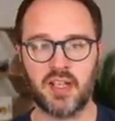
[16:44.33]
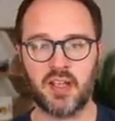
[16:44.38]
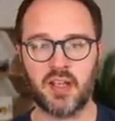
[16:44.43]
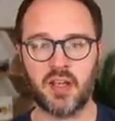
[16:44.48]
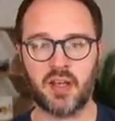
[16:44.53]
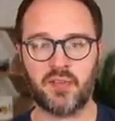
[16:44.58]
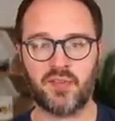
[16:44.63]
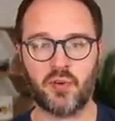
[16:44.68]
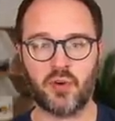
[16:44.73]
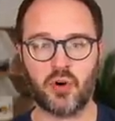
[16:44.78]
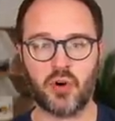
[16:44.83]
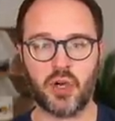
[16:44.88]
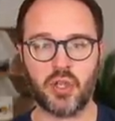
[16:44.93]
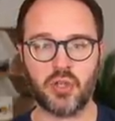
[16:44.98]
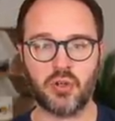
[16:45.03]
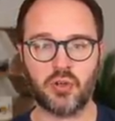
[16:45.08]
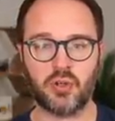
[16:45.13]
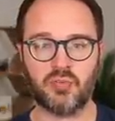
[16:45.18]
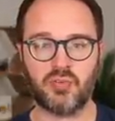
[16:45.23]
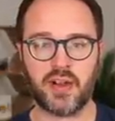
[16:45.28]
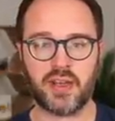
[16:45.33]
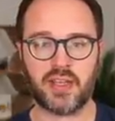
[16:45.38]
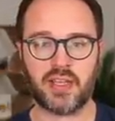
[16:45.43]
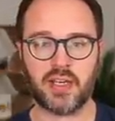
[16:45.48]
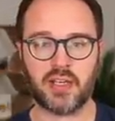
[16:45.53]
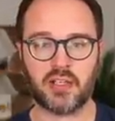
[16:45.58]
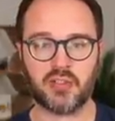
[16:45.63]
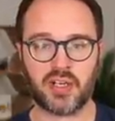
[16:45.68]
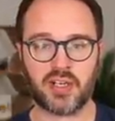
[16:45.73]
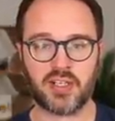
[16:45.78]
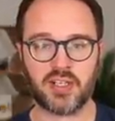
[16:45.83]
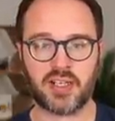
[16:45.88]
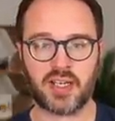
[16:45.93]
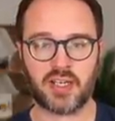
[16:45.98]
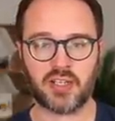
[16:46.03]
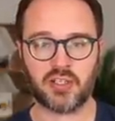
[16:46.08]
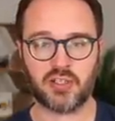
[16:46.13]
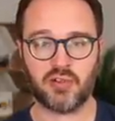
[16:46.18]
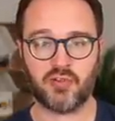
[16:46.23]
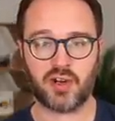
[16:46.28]
for your regular
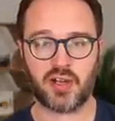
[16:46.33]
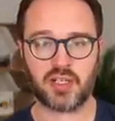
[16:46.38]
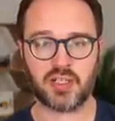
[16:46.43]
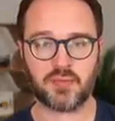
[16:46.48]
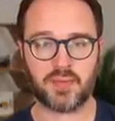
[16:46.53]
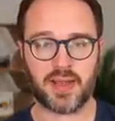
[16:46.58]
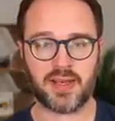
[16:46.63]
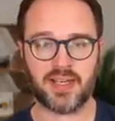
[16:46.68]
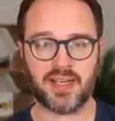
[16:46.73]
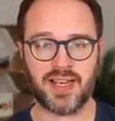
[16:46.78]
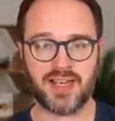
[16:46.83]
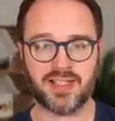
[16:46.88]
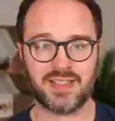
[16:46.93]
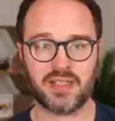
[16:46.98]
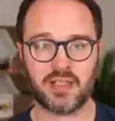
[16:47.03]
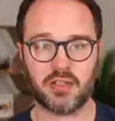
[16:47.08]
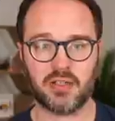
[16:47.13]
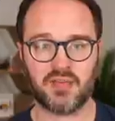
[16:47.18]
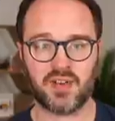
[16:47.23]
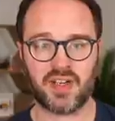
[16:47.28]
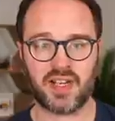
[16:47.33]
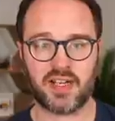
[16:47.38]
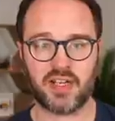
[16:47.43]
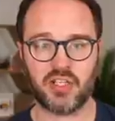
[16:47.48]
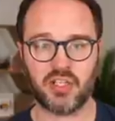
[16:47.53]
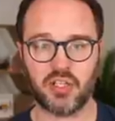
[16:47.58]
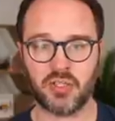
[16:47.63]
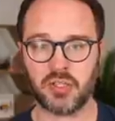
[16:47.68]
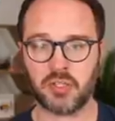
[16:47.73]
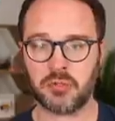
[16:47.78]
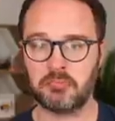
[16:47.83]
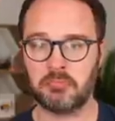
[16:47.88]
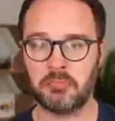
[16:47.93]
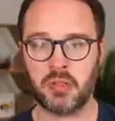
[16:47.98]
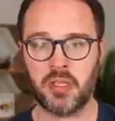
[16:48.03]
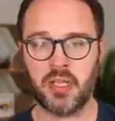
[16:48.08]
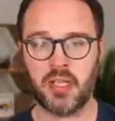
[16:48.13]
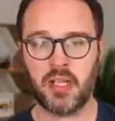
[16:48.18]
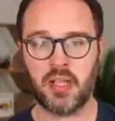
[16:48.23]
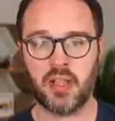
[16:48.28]
transaction, your regular spending, instant notifications,
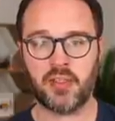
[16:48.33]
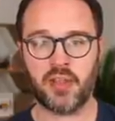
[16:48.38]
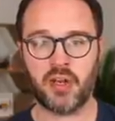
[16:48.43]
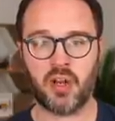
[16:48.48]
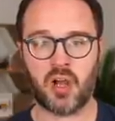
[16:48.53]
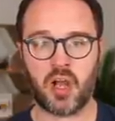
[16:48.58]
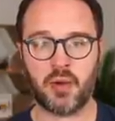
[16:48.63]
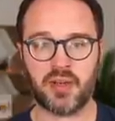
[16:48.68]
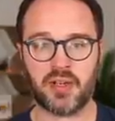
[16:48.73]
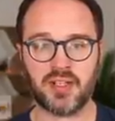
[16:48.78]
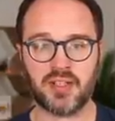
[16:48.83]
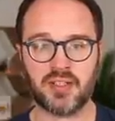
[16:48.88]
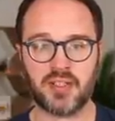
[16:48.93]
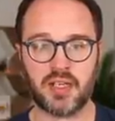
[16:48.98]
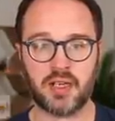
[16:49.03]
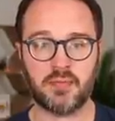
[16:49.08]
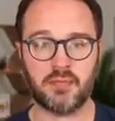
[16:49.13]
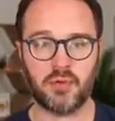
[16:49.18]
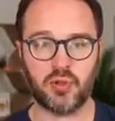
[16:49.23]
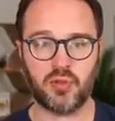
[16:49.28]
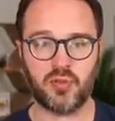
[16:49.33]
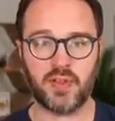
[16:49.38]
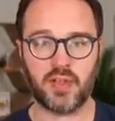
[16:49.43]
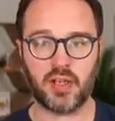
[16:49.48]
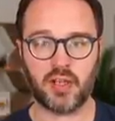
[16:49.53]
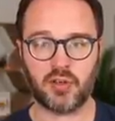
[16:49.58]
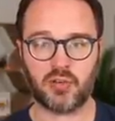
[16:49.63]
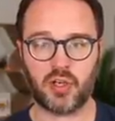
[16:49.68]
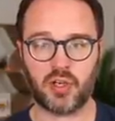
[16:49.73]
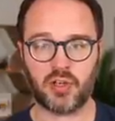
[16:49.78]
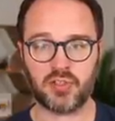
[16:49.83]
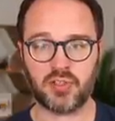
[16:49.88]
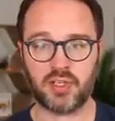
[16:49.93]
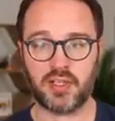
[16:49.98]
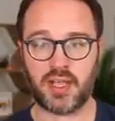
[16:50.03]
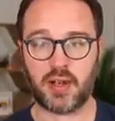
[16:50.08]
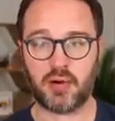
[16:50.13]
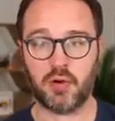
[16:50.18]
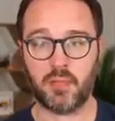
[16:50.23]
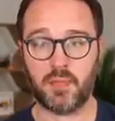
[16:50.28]
then I would consider moving across. So
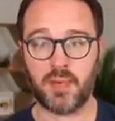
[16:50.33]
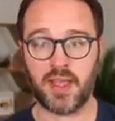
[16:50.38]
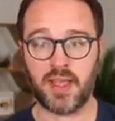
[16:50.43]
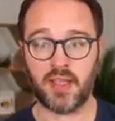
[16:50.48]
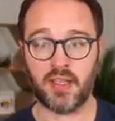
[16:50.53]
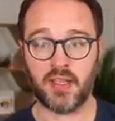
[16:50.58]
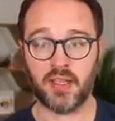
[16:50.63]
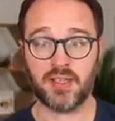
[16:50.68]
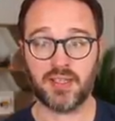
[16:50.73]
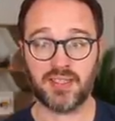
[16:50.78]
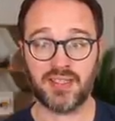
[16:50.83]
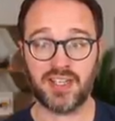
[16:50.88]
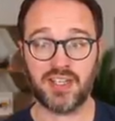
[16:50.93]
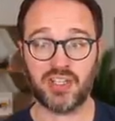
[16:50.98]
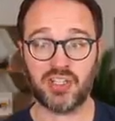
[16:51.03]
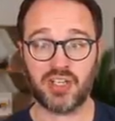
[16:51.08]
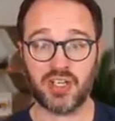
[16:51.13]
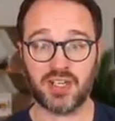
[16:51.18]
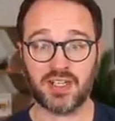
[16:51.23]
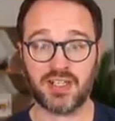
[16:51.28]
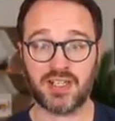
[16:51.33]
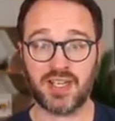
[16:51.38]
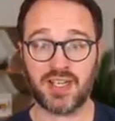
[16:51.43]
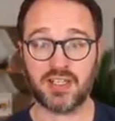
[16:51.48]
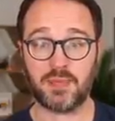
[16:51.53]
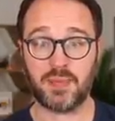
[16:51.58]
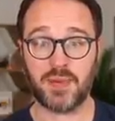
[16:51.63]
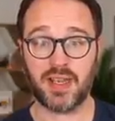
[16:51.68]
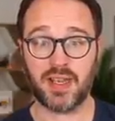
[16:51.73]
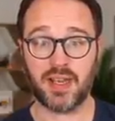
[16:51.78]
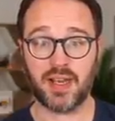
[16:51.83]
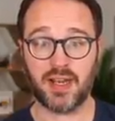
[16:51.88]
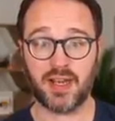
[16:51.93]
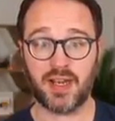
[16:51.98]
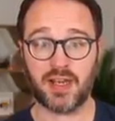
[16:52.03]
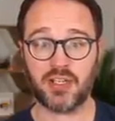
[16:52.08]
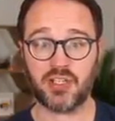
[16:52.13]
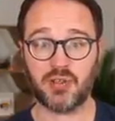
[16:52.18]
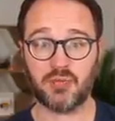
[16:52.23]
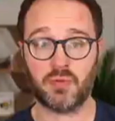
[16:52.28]
that would be ditching TSB
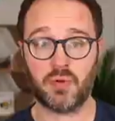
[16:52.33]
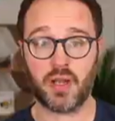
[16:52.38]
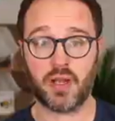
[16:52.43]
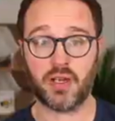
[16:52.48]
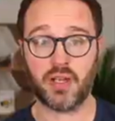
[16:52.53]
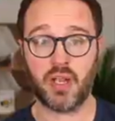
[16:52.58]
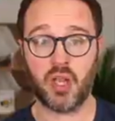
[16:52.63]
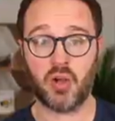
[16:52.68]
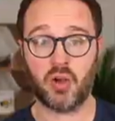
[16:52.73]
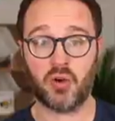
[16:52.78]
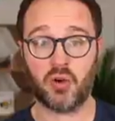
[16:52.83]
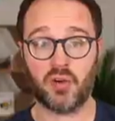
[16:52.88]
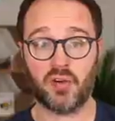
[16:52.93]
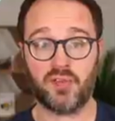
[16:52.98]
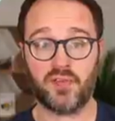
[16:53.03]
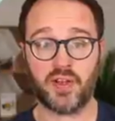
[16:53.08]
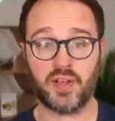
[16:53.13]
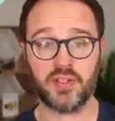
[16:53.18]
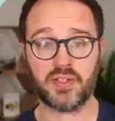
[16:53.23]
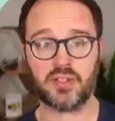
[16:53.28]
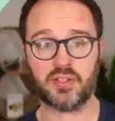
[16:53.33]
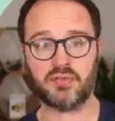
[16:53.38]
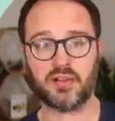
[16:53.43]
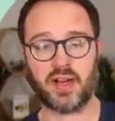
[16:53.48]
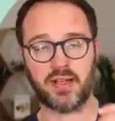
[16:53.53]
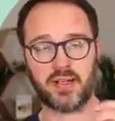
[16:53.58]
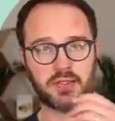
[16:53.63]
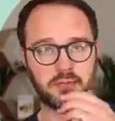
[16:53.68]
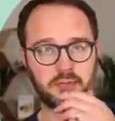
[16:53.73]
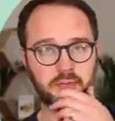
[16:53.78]
nationwide or first Direct.